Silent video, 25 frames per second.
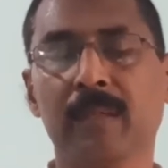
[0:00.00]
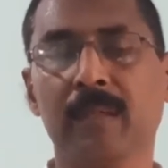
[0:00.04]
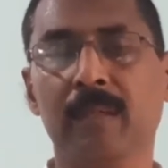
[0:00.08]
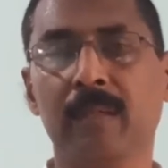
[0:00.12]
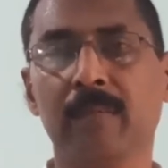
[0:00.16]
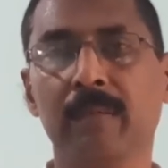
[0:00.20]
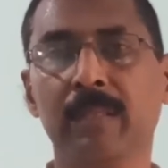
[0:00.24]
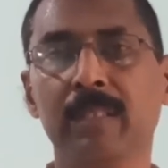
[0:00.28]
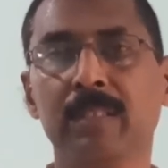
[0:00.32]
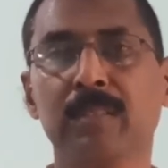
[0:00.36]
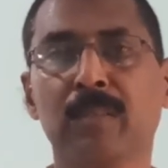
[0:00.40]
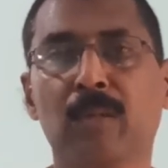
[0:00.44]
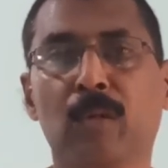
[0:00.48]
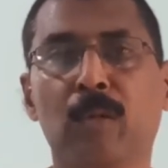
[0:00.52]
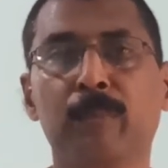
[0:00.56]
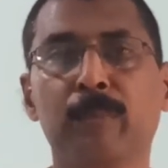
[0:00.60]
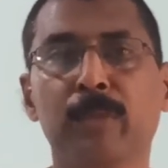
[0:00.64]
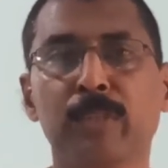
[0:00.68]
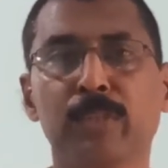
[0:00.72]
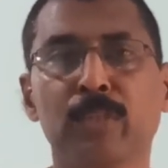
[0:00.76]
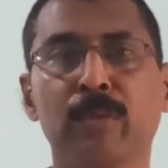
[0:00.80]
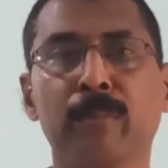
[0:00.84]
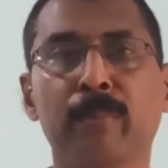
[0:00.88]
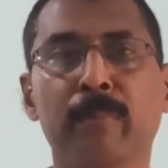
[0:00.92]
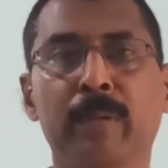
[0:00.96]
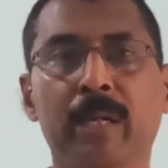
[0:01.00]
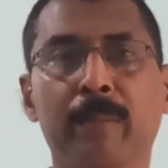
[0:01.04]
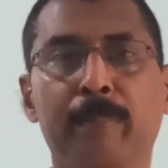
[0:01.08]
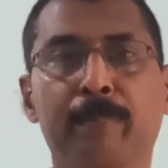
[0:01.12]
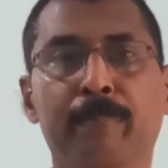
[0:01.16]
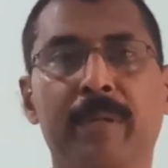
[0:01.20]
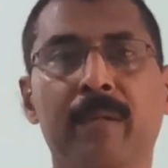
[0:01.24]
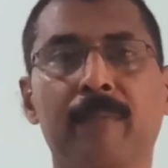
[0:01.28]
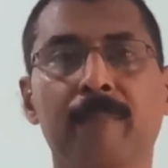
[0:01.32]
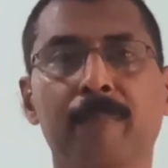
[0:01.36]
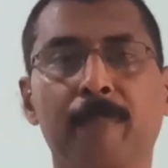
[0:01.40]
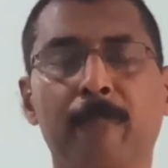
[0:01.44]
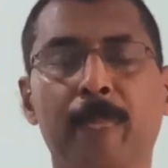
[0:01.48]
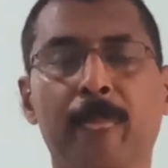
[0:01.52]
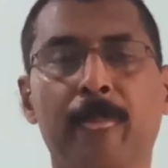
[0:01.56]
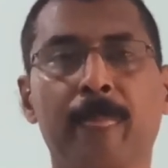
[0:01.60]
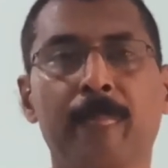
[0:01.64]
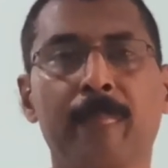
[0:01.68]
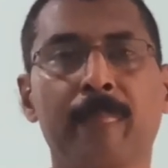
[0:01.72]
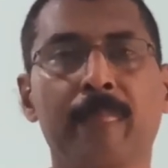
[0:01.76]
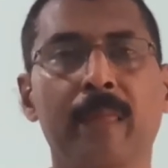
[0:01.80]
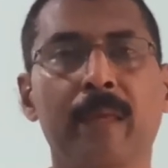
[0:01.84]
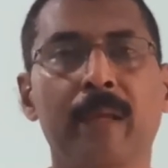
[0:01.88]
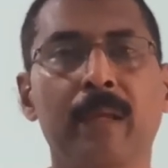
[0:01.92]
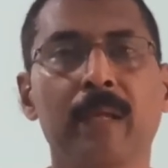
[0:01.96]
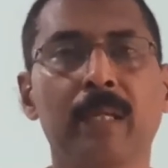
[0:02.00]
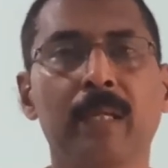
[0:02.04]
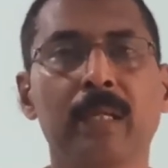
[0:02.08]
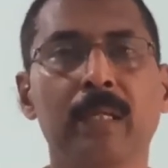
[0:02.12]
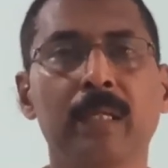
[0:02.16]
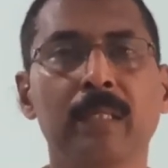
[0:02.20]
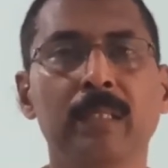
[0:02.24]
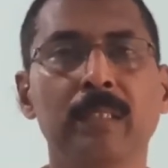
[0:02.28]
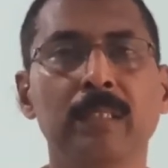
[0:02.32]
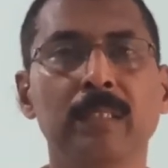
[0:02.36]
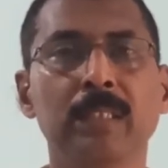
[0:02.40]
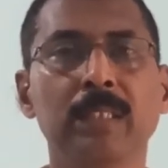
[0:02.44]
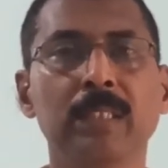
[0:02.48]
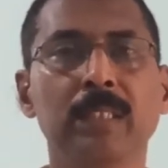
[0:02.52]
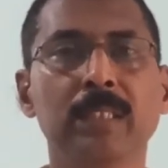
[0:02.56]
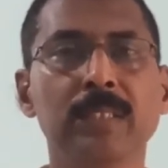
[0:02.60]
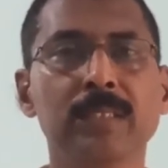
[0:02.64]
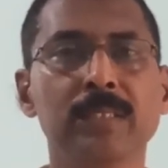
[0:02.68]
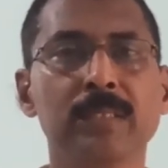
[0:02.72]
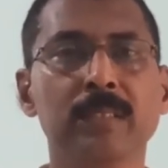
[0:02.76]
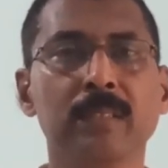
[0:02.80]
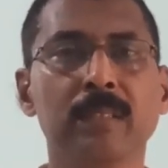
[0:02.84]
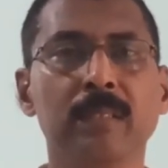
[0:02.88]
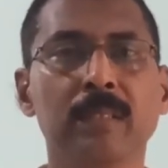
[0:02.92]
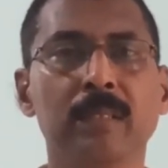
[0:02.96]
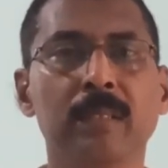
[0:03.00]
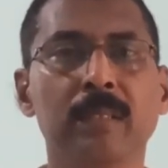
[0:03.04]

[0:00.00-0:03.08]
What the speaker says: What is chromosome mapping? It is